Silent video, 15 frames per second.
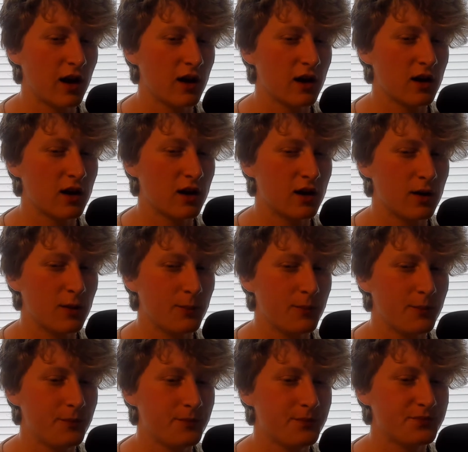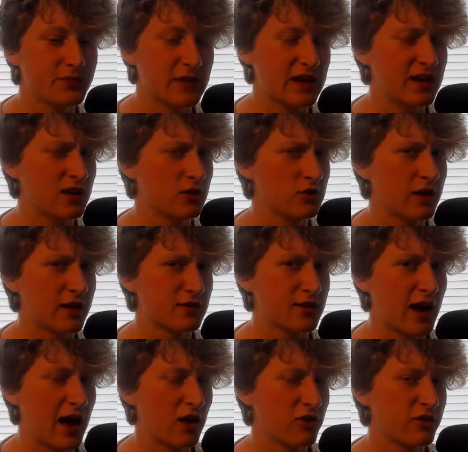um eat less
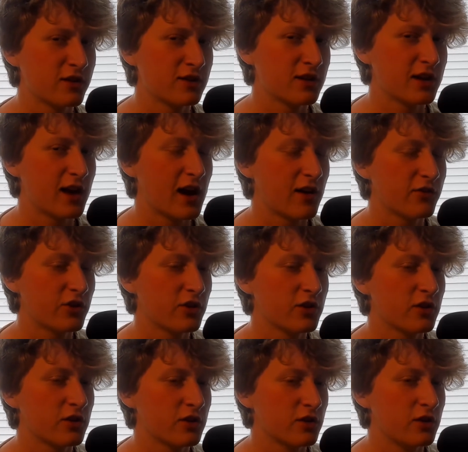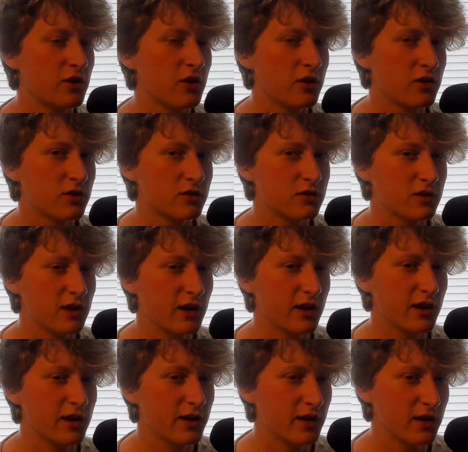calories the day after,
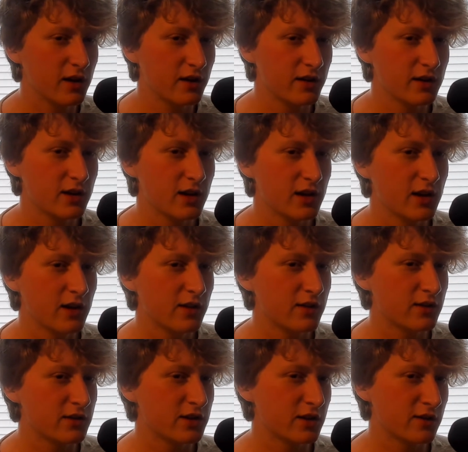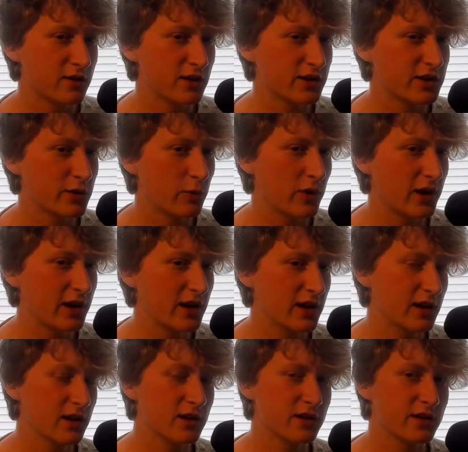and she said she wouldn't
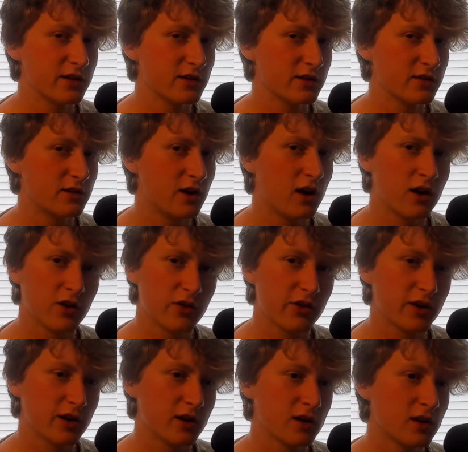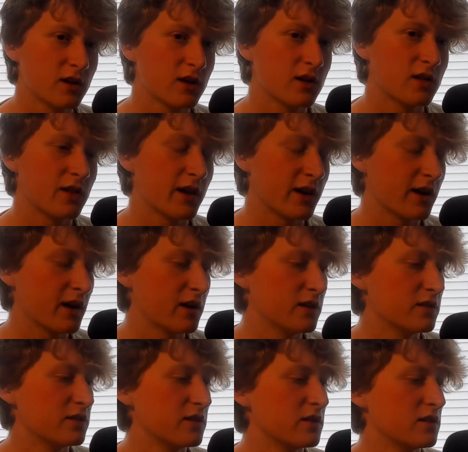eat until hungry, that
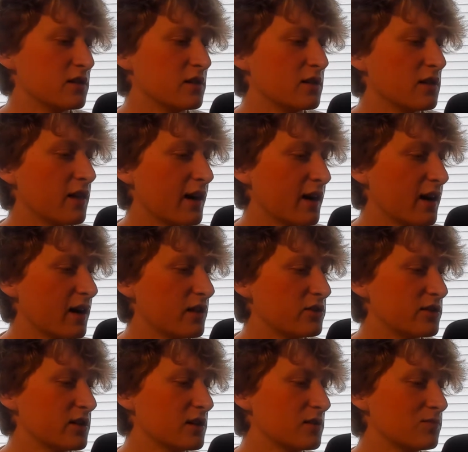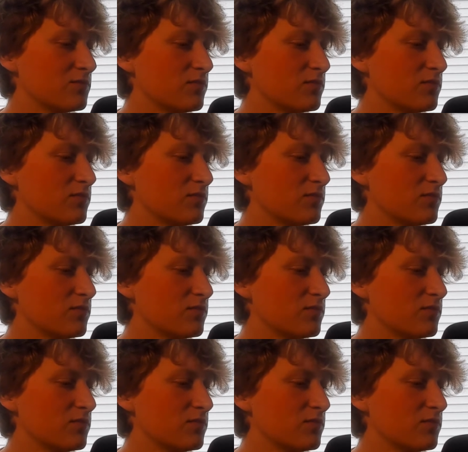kind of thing.